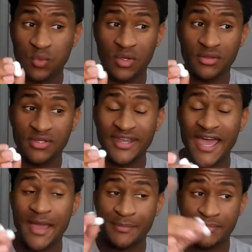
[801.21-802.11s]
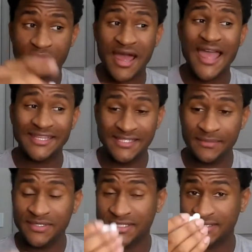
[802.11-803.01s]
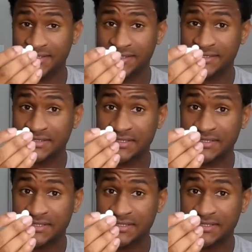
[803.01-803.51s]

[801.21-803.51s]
one that I dipped it in.